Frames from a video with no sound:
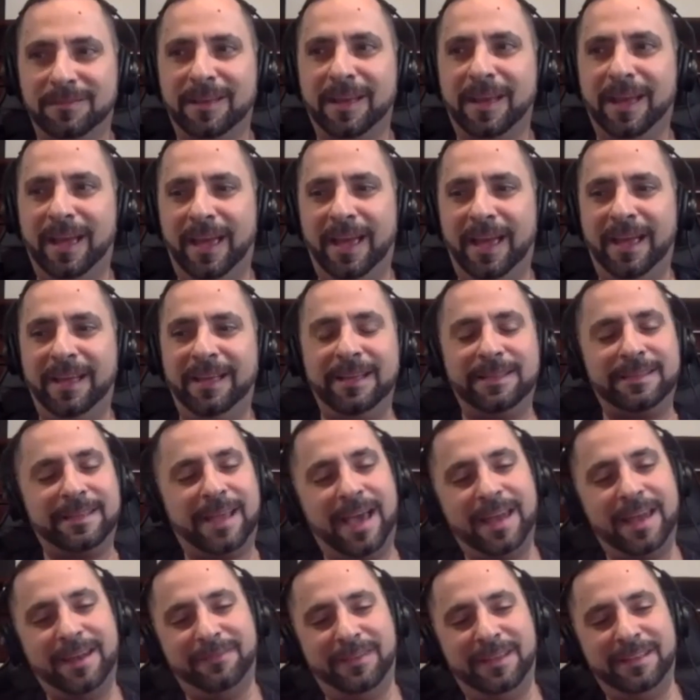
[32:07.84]
It's
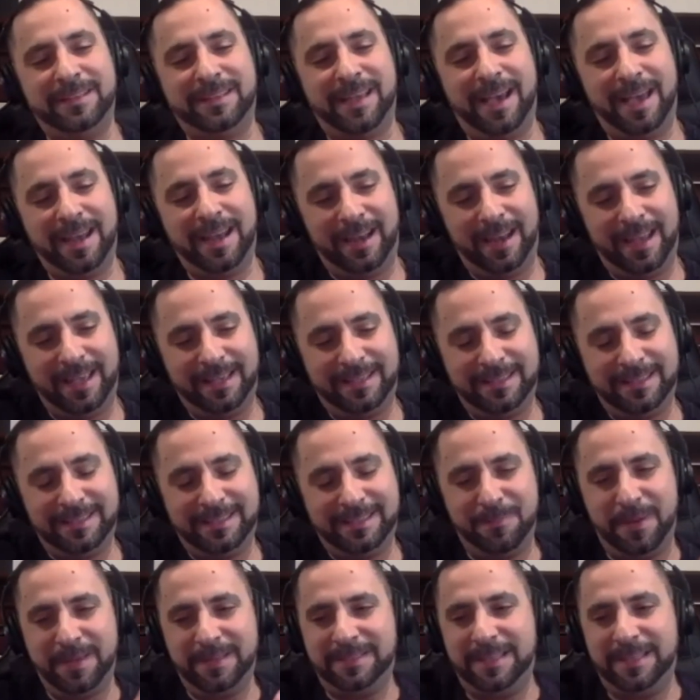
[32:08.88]
kind of like step
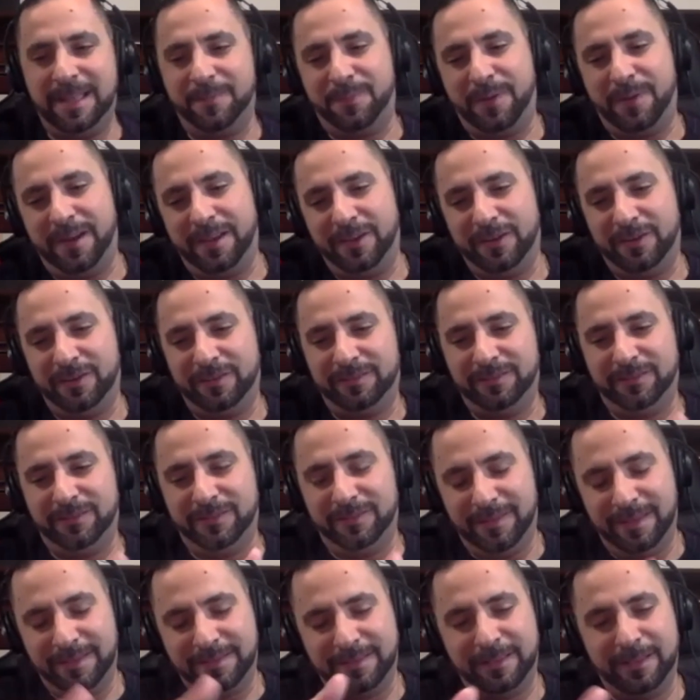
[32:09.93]
by step, right?
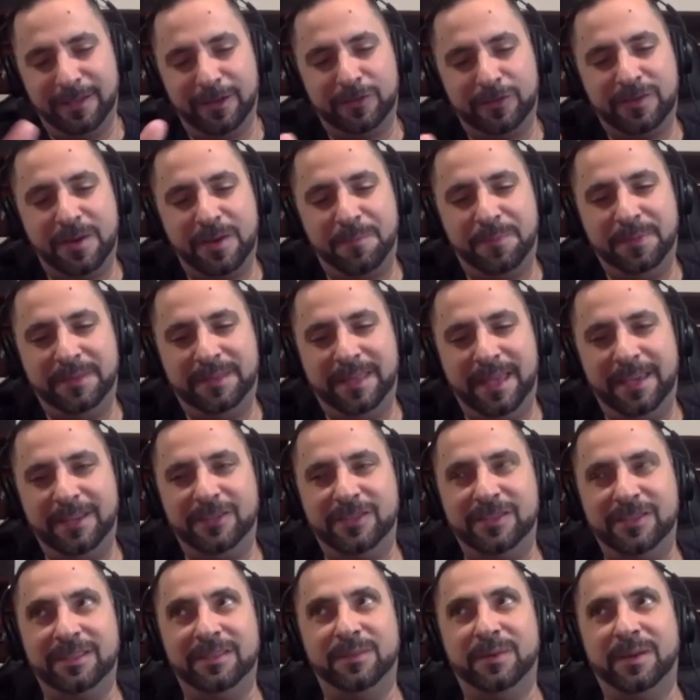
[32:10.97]
There's a little
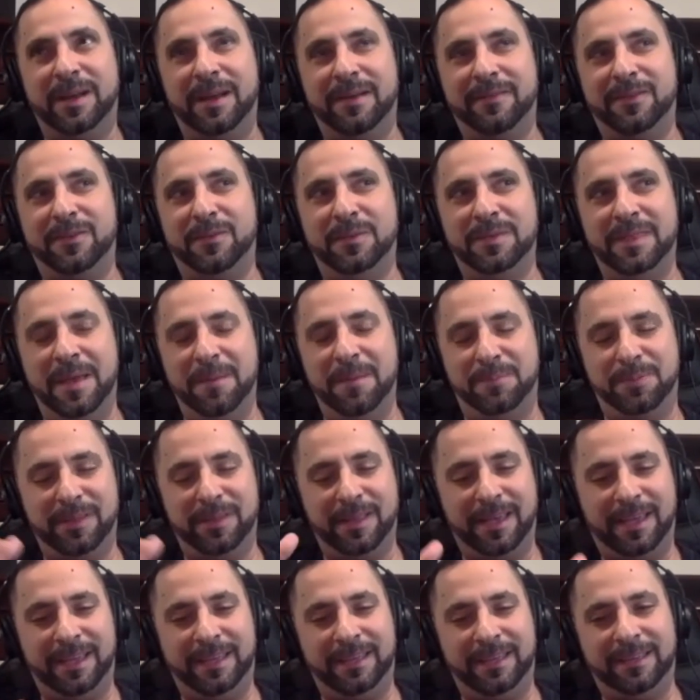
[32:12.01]
trepidation, whatever, when that
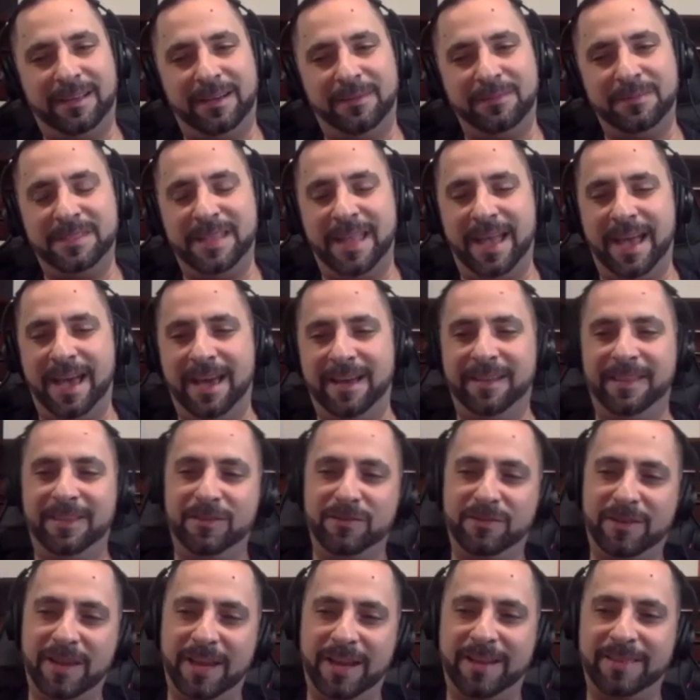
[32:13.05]
plane comes down, and
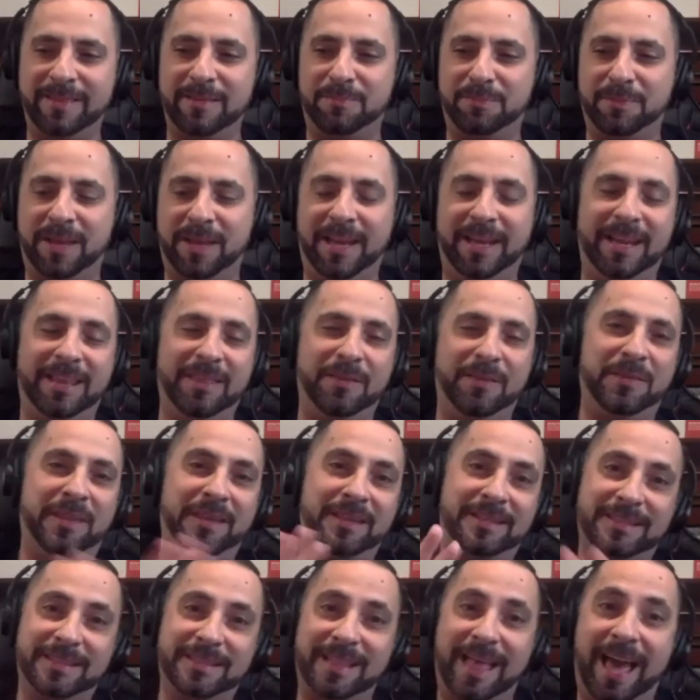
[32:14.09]
you get on the plane, and then they
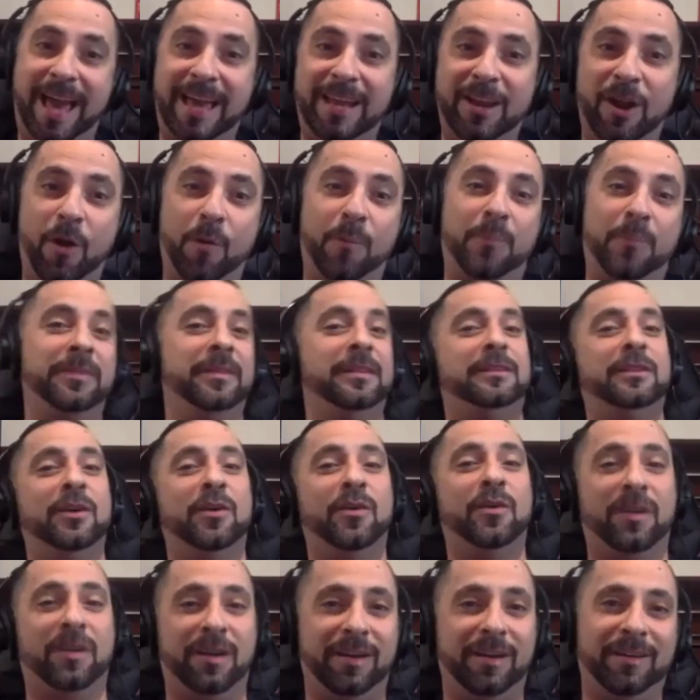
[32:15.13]
slide open the
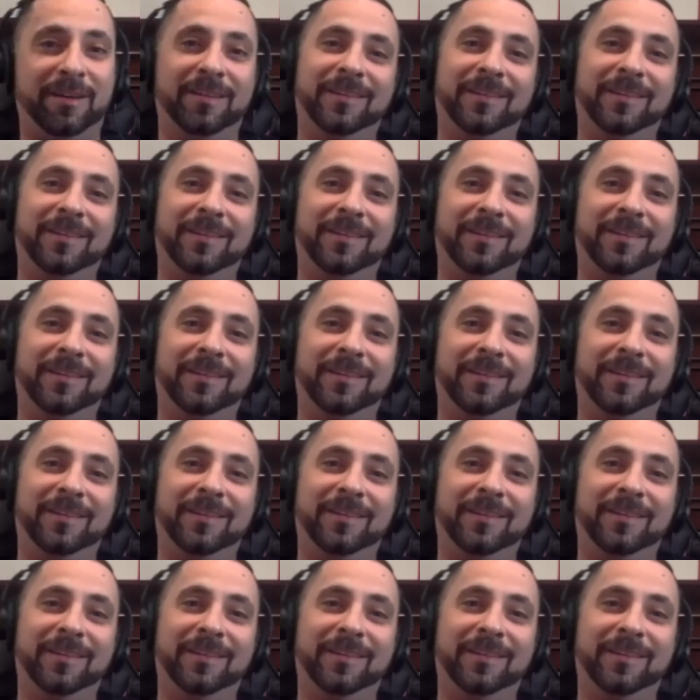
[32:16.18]
door,